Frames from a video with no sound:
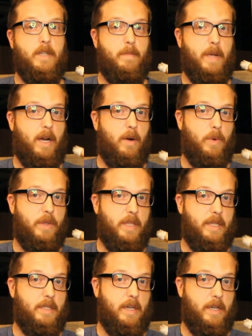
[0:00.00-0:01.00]
bourbon to pair
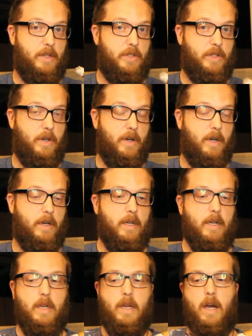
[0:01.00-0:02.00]
with this kind of
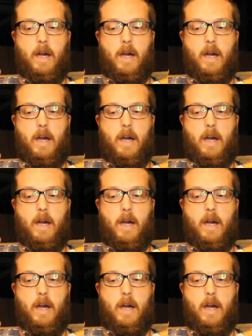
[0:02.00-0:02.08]
cigar.